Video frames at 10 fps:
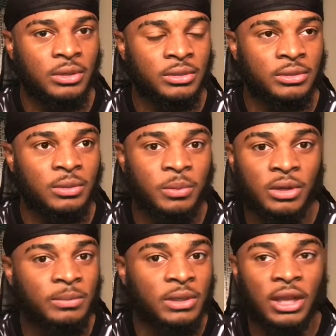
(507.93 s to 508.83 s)
So she
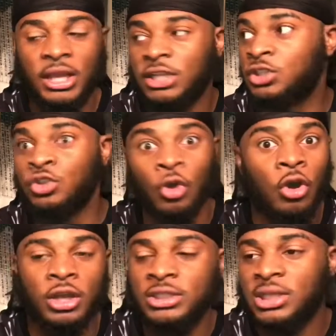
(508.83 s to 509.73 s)
pulled up at the late. It's
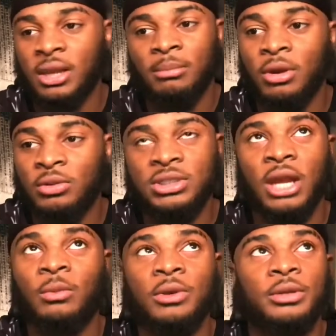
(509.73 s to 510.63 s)
dark. It's like, bro, it's
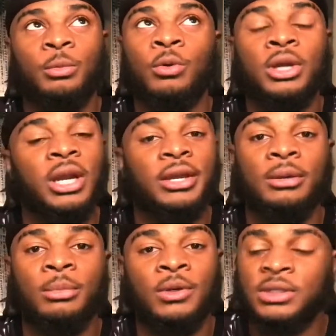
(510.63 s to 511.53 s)
like, what, 1 o'clock in
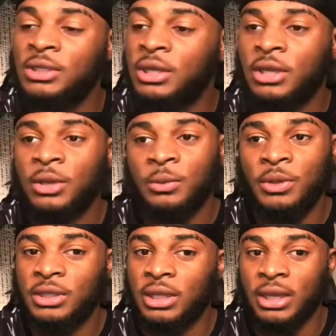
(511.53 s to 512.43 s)
the morning.
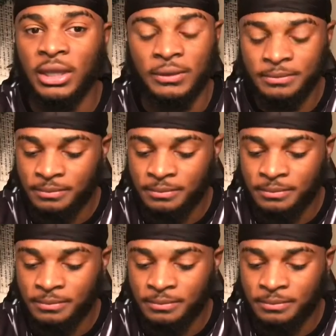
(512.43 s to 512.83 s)
We at the late.